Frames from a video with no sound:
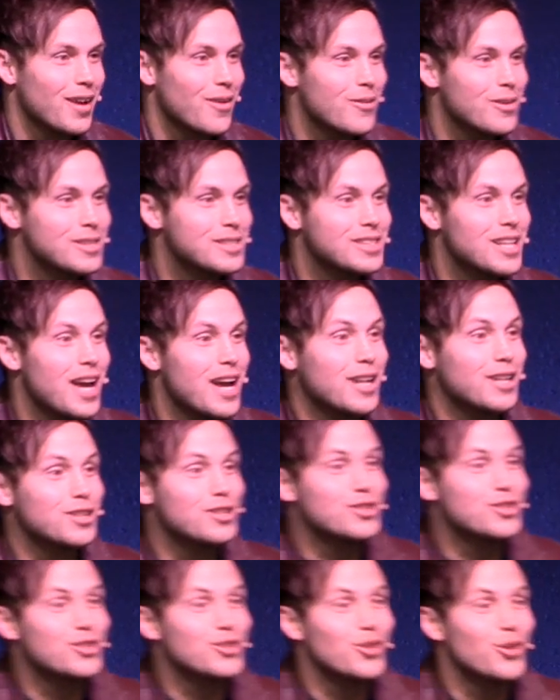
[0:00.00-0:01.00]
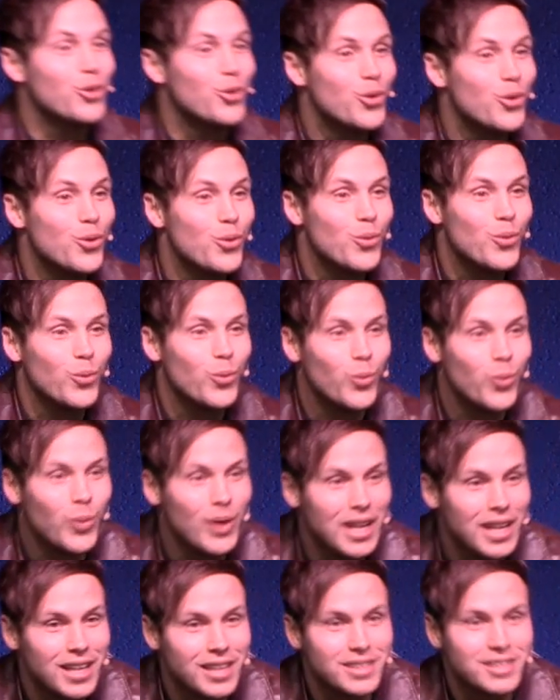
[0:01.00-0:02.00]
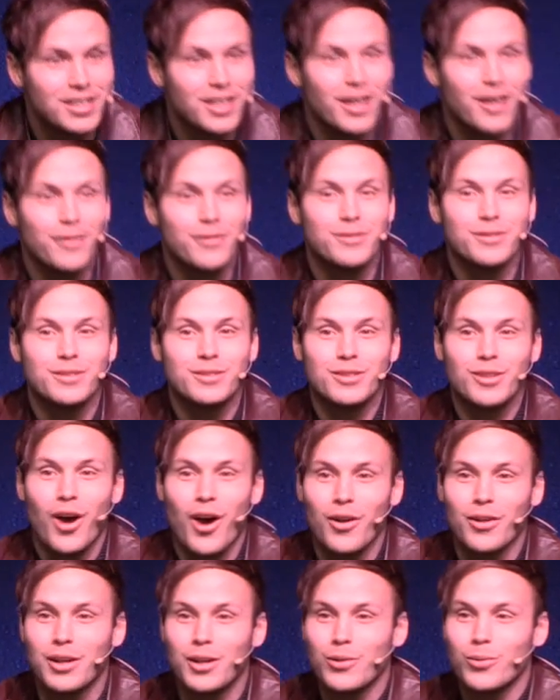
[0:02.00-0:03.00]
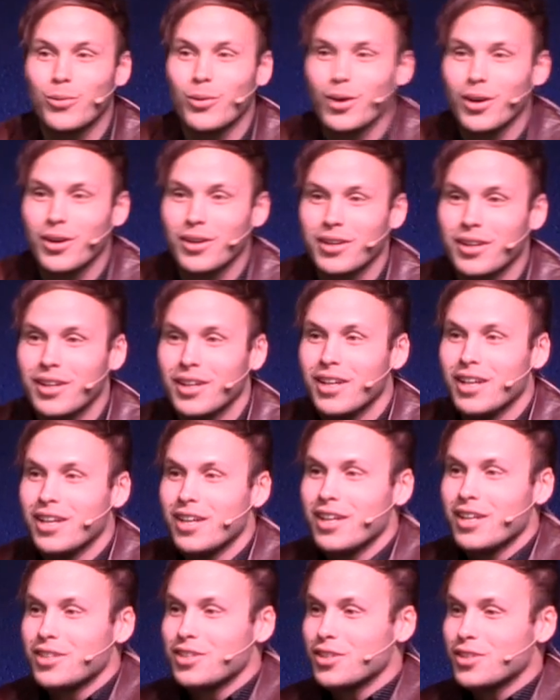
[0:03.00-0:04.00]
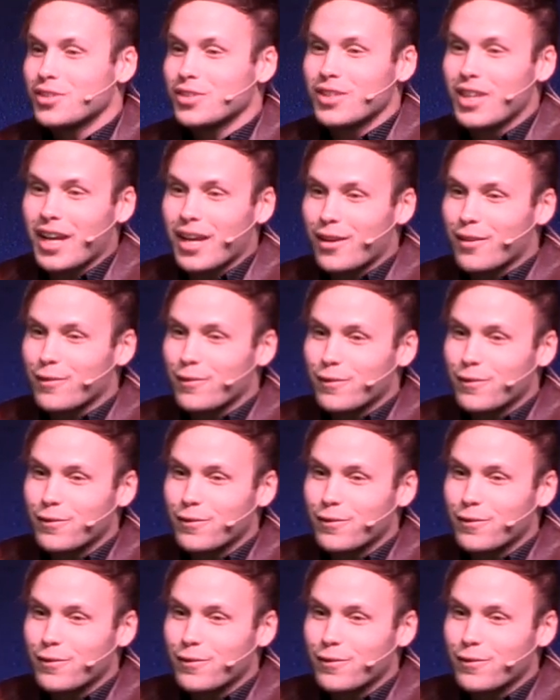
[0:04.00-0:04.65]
There was like 2 weeks of solid work just like